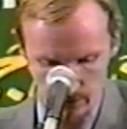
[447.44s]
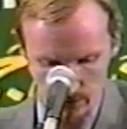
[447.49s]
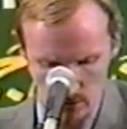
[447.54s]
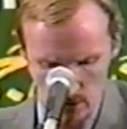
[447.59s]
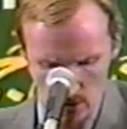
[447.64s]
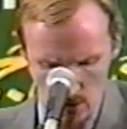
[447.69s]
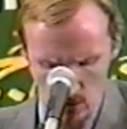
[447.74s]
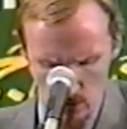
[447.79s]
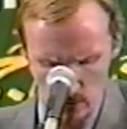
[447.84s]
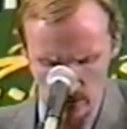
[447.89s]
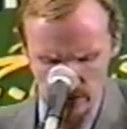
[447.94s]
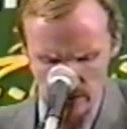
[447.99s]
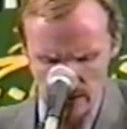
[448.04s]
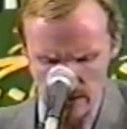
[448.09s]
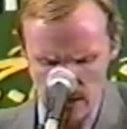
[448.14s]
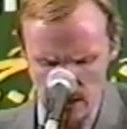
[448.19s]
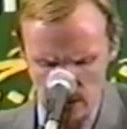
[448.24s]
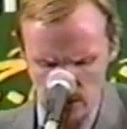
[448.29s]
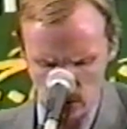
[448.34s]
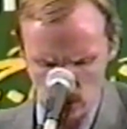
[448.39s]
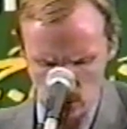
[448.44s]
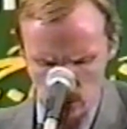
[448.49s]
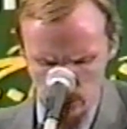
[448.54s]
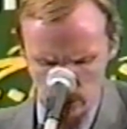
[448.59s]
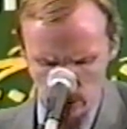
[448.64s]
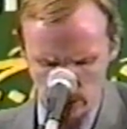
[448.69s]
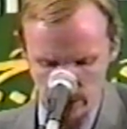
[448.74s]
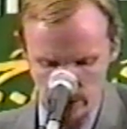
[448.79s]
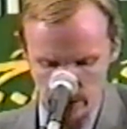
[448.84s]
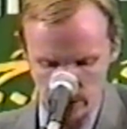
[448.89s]
who is heir to the
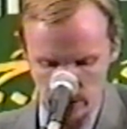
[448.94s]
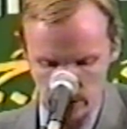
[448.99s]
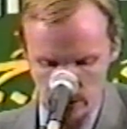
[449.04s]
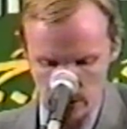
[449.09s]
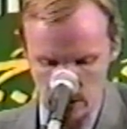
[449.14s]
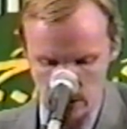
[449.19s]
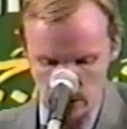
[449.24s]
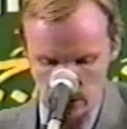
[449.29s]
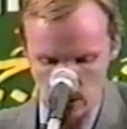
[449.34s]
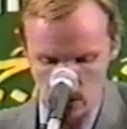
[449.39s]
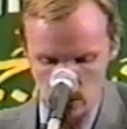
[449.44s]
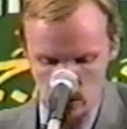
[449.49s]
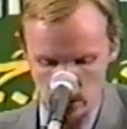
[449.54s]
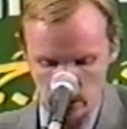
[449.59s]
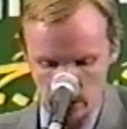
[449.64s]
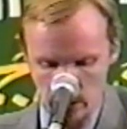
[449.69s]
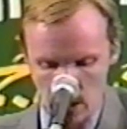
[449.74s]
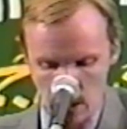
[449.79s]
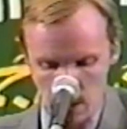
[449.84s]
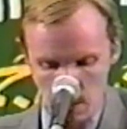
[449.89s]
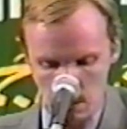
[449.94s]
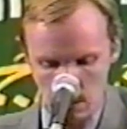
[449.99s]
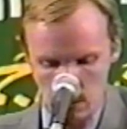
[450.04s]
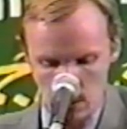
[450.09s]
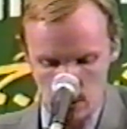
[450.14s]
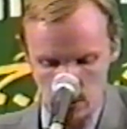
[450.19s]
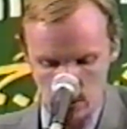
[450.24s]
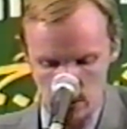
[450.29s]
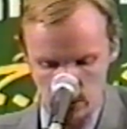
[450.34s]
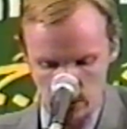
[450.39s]
Prophet in his own time,
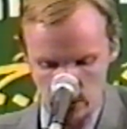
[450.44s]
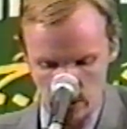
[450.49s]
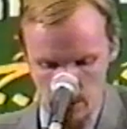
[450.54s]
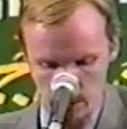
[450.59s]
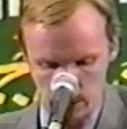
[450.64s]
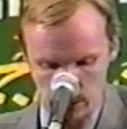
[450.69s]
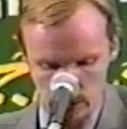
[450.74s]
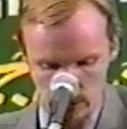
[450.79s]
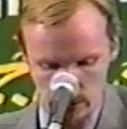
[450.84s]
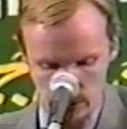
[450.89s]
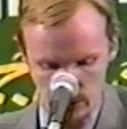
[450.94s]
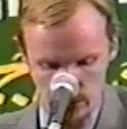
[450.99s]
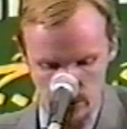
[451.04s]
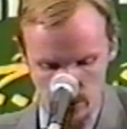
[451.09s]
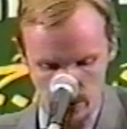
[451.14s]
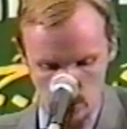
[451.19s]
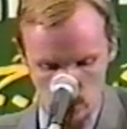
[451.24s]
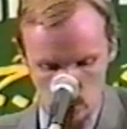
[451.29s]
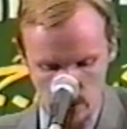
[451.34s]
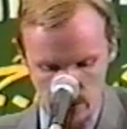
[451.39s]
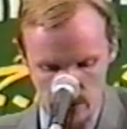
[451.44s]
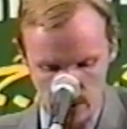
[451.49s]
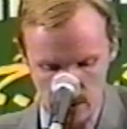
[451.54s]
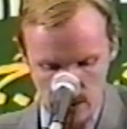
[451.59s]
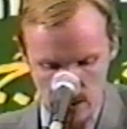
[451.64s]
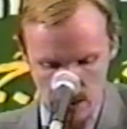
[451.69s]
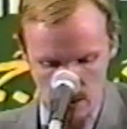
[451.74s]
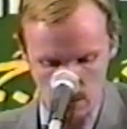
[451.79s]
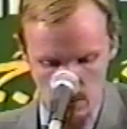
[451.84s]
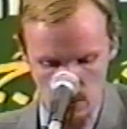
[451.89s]
O disciple, so that within
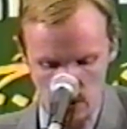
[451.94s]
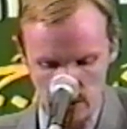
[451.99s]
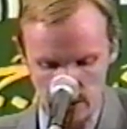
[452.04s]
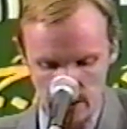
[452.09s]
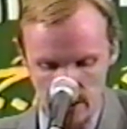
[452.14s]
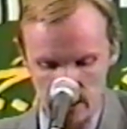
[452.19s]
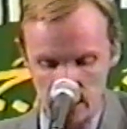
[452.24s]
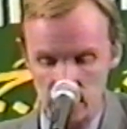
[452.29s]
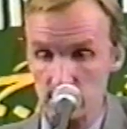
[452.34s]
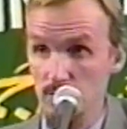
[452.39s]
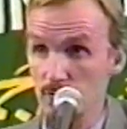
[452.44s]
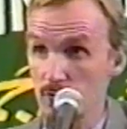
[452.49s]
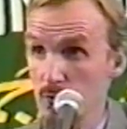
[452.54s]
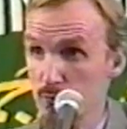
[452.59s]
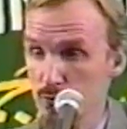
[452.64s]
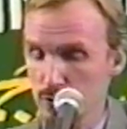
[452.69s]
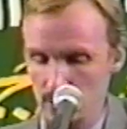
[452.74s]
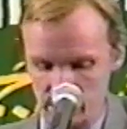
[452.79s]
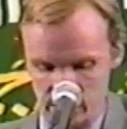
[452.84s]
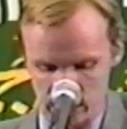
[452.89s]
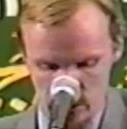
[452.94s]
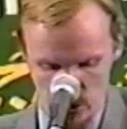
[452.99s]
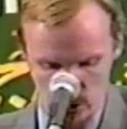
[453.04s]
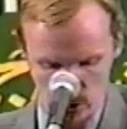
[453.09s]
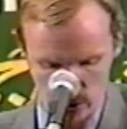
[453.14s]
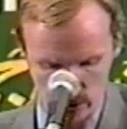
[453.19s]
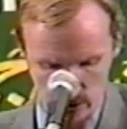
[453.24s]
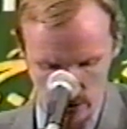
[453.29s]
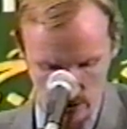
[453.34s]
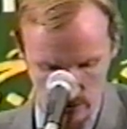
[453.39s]
him the light of the Prophet
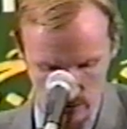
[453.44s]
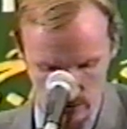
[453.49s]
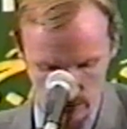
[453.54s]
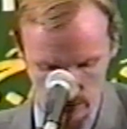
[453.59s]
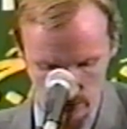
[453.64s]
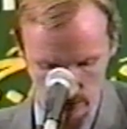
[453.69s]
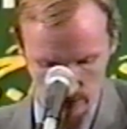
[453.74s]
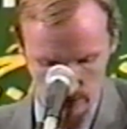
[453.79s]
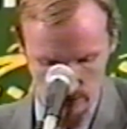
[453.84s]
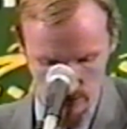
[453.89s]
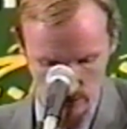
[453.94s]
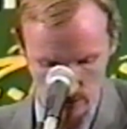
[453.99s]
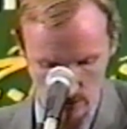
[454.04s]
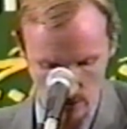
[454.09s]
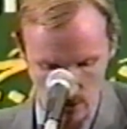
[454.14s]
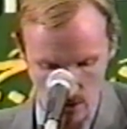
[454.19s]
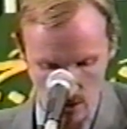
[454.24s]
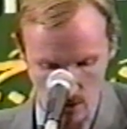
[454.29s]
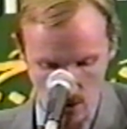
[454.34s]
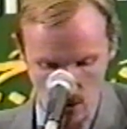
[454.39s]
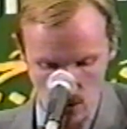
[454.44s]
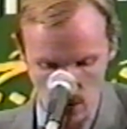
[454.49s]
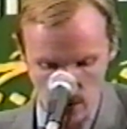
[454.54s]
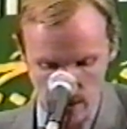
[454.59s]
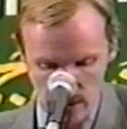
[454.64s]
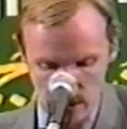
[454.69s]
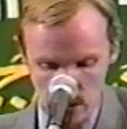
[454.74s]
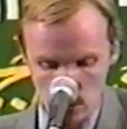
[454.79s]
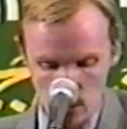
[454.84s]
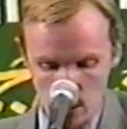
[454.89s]
shines,
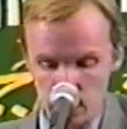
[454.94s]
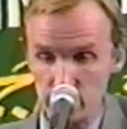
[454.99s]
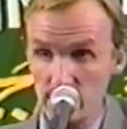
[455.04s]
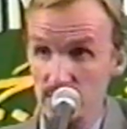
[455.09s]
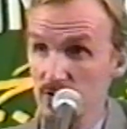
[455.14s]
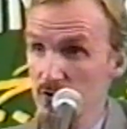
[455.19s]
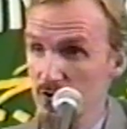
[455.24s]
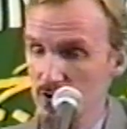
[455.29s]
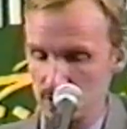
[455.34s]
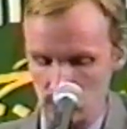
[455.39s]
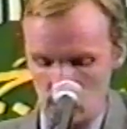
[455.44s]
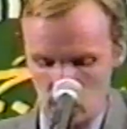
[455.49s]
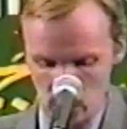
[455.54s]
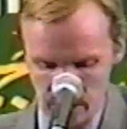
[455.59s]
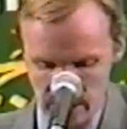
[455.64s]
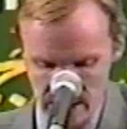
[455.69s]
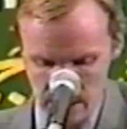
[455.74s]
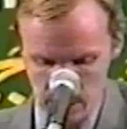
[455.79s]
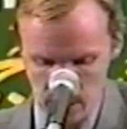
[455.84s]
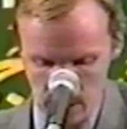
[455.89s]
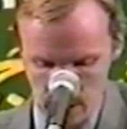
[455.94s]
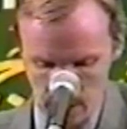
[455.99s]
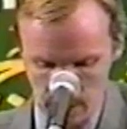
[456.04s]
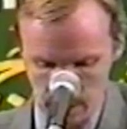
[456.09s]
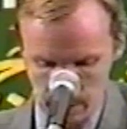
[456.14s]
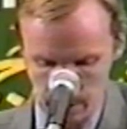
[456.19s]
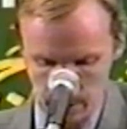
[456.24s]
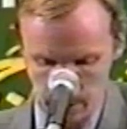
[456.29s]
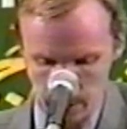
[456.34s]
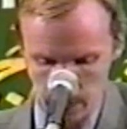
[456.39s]
then you are present at Hudaybiyah,
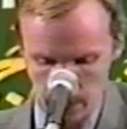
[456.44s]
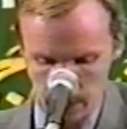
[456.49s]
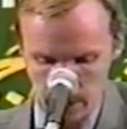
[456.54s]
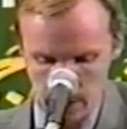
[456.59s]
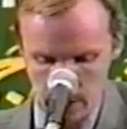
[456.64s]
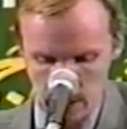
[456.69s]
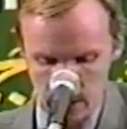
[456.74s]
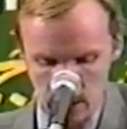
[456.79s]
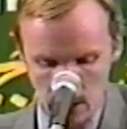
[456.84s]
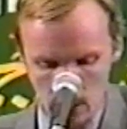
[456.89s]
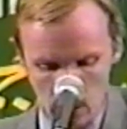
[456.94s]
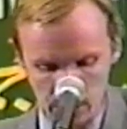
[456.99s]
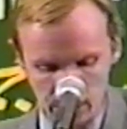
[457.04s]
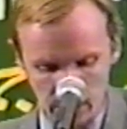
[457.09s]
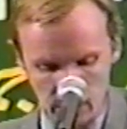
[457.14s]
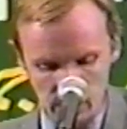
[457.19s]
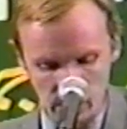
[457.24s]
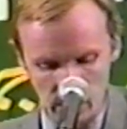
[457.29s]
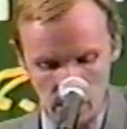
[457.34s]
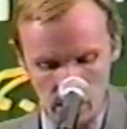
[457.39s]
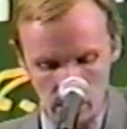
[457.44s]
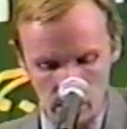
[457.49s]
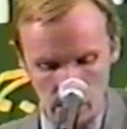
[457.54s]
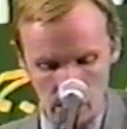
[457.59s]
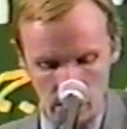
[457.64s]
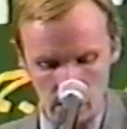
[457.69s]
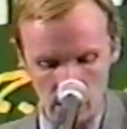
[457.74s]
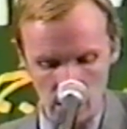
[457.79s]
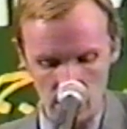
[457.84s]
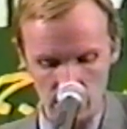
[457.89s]
and you are a
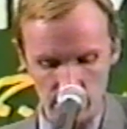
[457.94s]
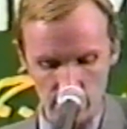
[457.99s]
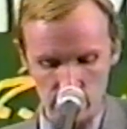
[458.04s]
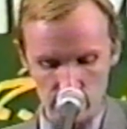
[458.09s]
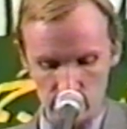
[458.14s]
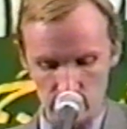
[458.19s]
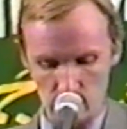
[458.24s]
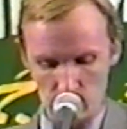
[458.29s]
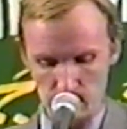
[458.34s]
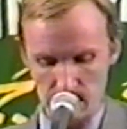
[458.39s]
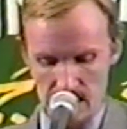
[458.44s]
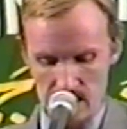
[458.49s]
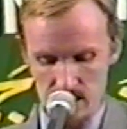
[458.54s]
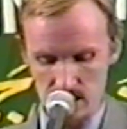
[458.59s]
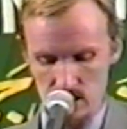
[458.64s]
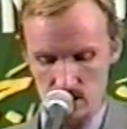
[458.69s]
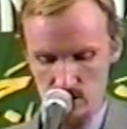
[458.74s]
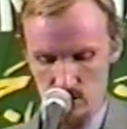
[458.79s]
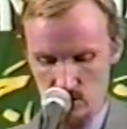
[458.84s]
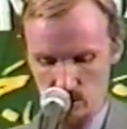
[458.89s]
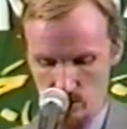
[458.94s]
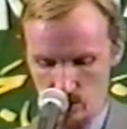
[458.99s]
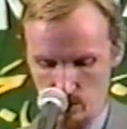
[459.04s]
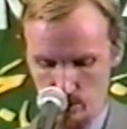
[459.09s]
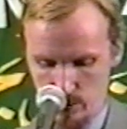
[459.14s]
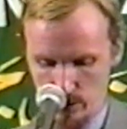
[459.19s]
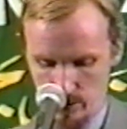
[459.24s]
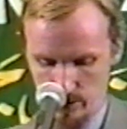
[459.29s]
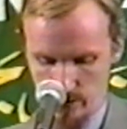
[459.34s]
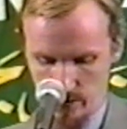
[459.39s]
follower of those companions of the
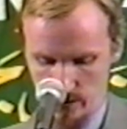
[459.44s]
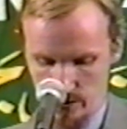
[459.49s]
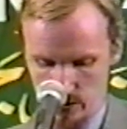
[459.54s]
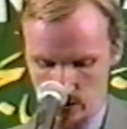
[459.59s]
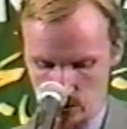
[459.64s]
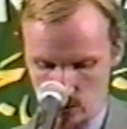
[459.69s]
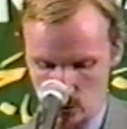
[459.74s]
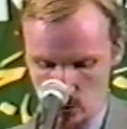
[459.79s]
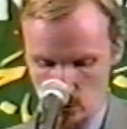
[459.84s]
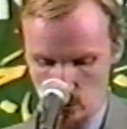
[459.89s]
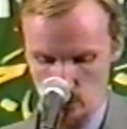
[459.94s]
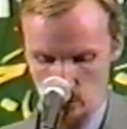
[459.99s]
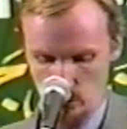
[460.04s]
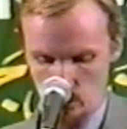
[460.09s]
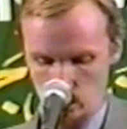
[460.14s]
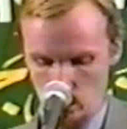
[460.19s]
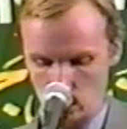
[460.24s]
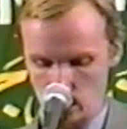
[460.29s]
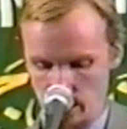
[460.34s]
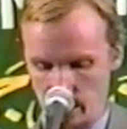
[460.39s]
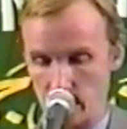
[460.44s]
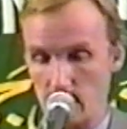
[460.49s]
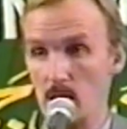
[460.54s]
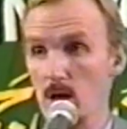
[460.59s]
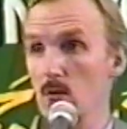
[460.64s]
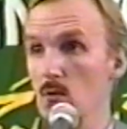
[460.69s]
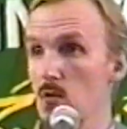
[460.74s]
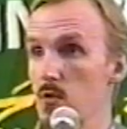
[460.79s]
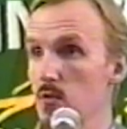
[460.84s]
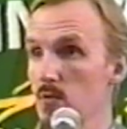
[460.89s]
Prophet who swore their
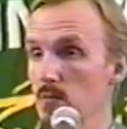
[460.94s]
oath.